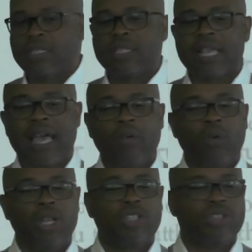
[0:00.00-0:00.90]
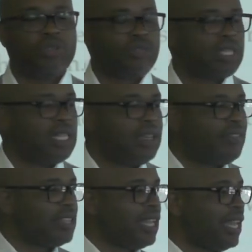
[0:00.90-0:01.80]
says, I wanted you to
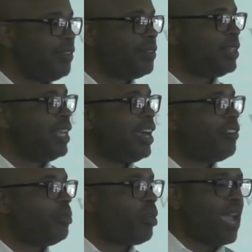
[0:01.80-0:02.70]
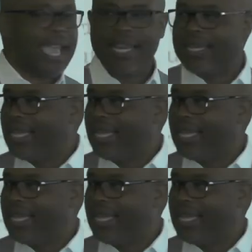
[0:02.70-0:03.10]
live on the level of Brad and